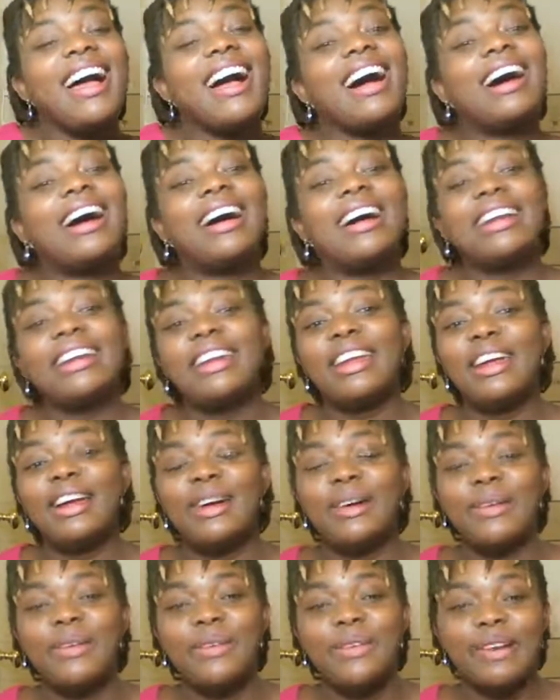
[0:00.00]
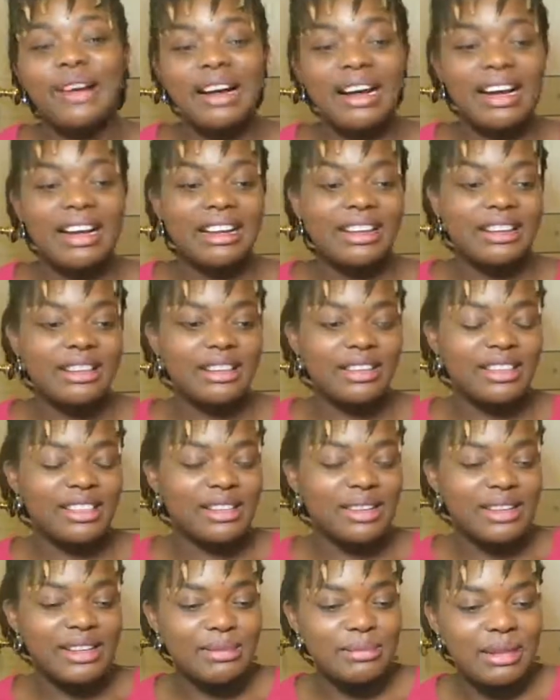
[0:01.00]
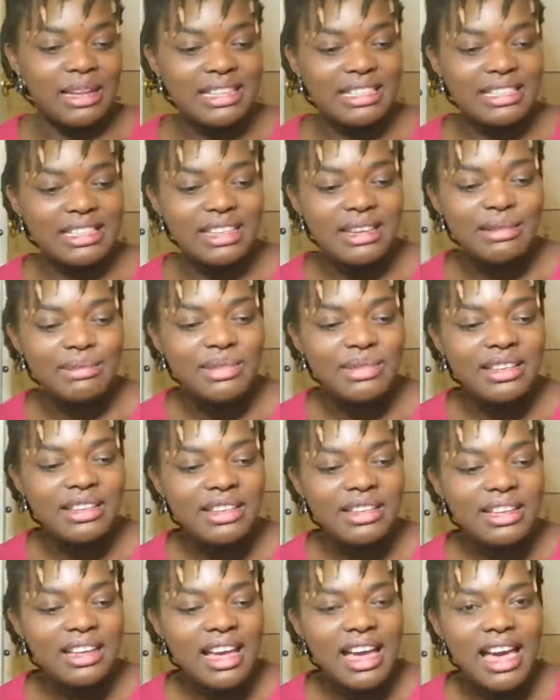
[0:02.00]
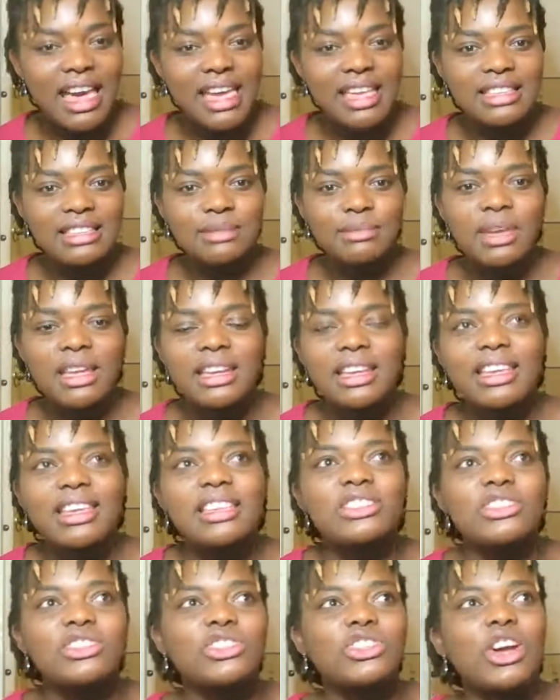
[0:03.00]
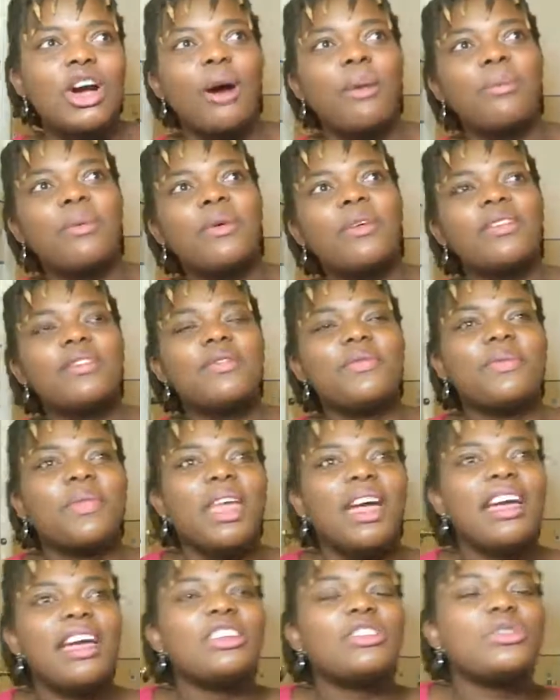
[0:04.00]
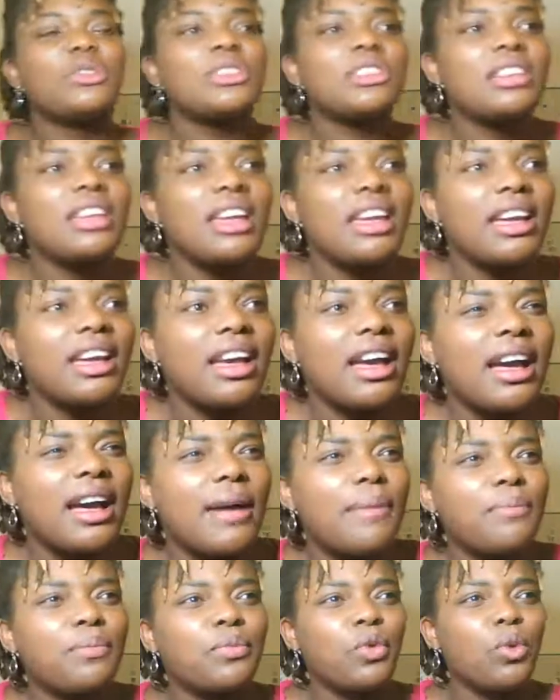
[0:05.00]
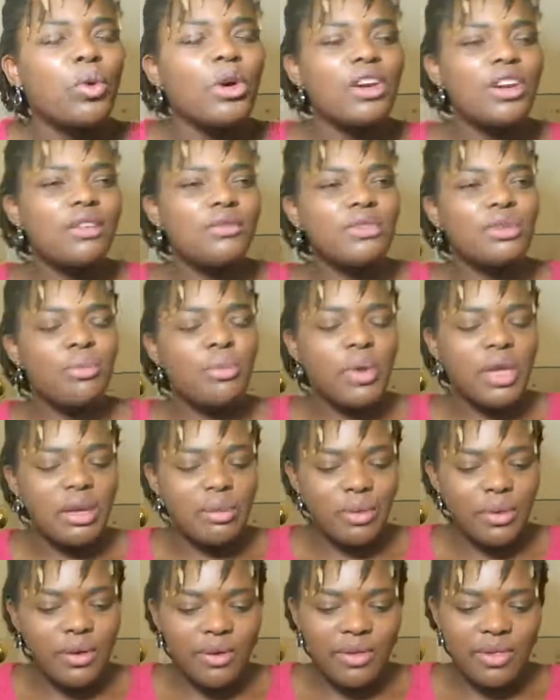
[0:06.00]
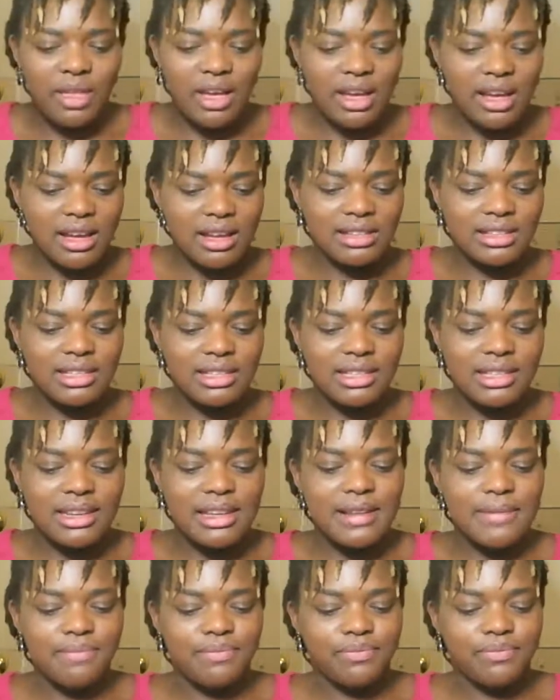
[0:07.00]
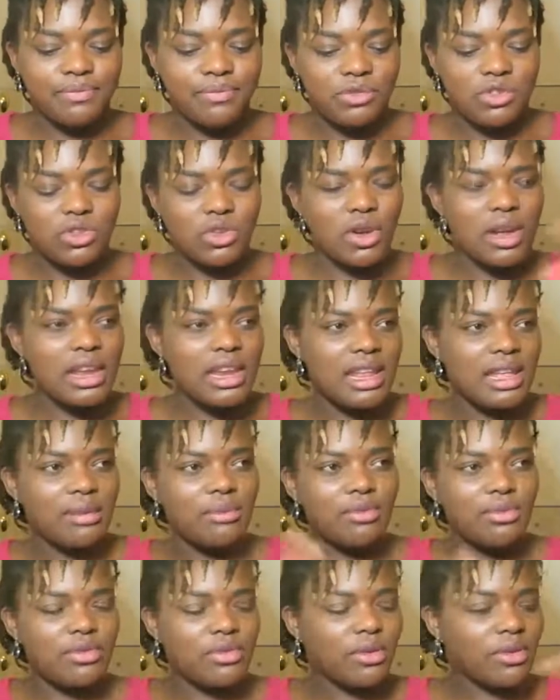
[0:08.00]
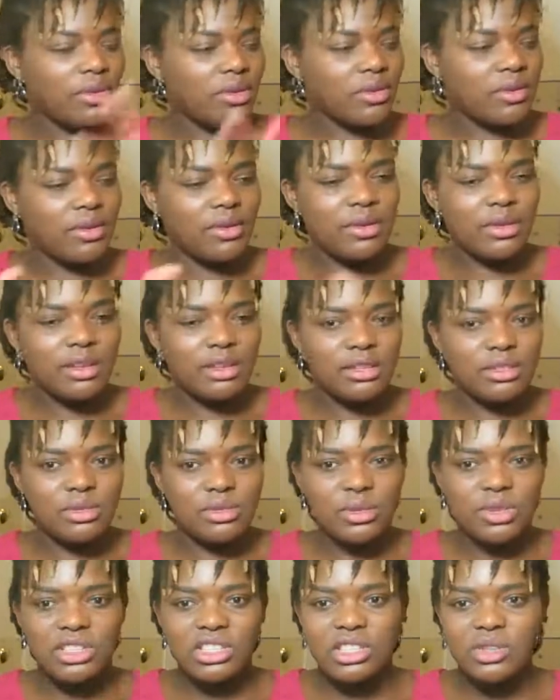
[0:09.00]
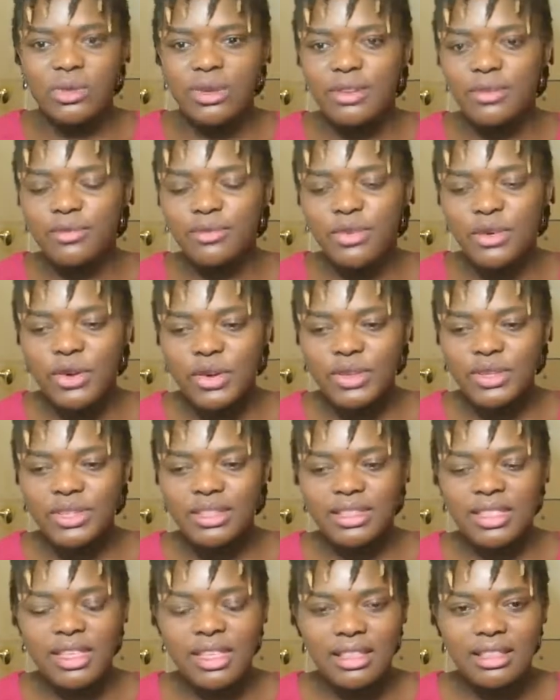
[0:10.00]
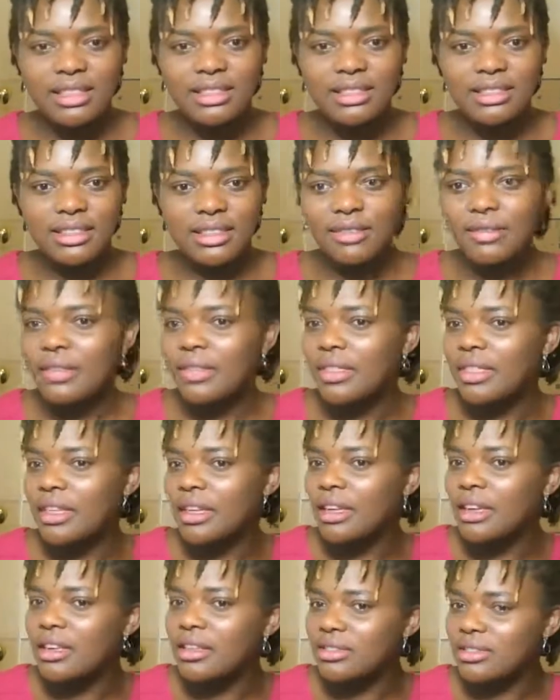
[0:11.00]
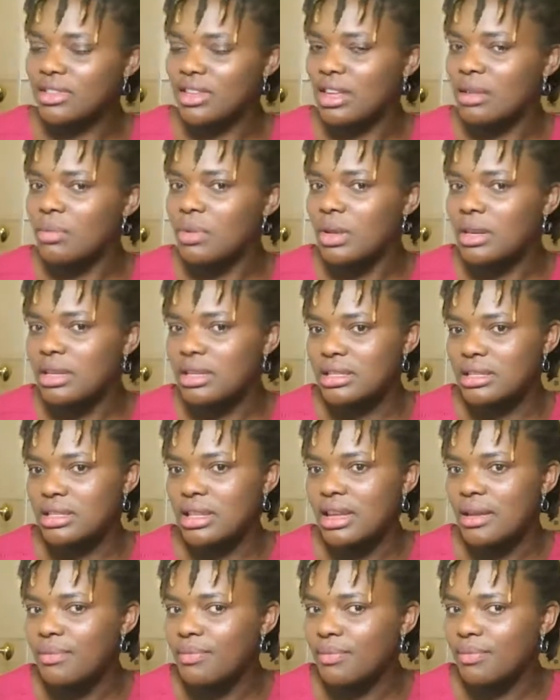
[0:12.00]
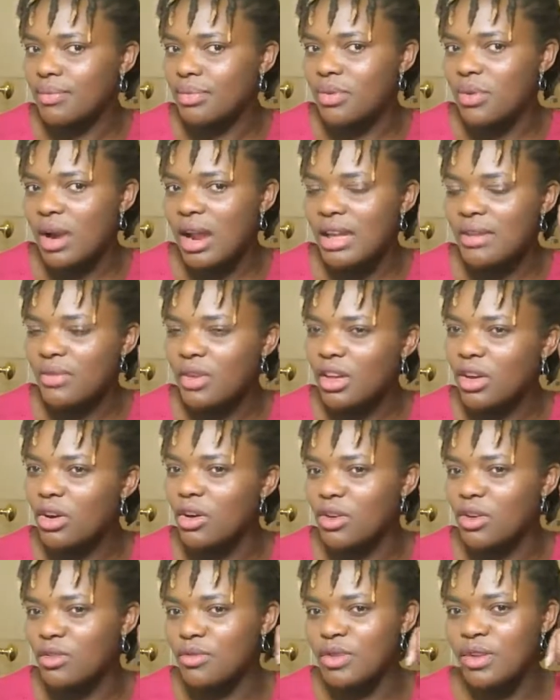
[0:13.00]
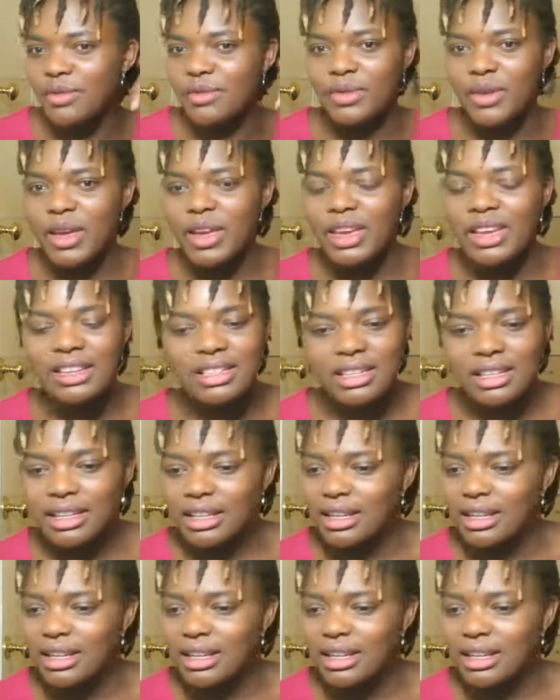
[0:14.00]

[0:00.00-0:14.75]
I know, Lloyd, bless him. He's made it his job. Interesting. One of the people that joined him for his What's Showing Focus things, I think he's keeping his name private, covert fade.